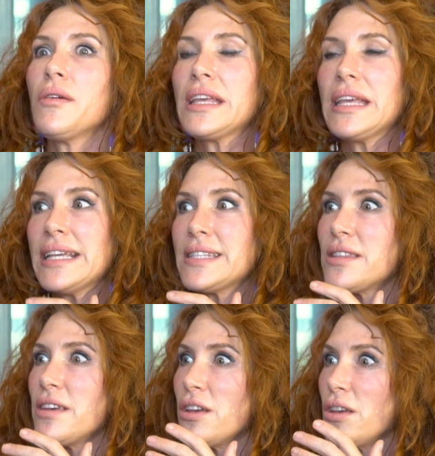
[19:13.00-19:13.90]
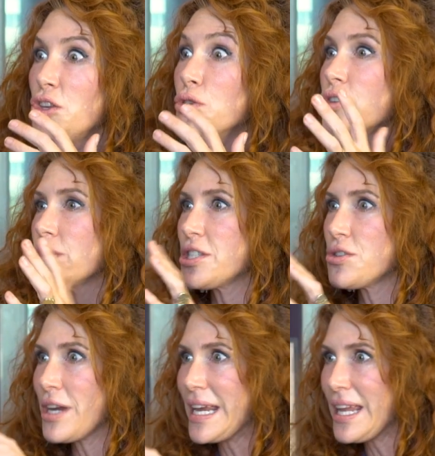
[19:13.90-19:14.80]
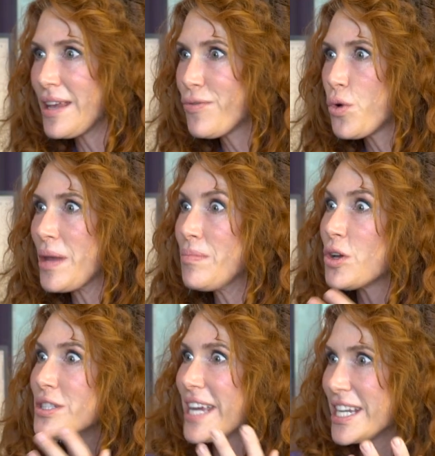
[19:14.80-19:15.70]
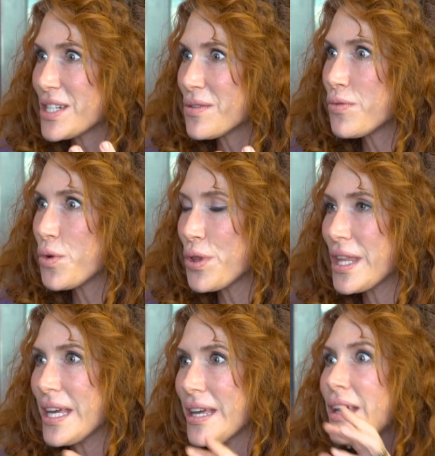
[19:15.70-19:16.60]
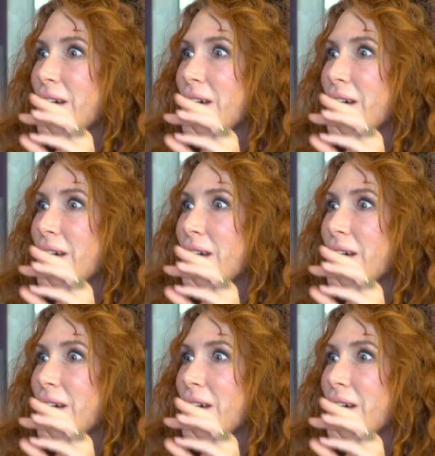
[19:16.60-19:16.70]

gets the uterus ready for implantation for the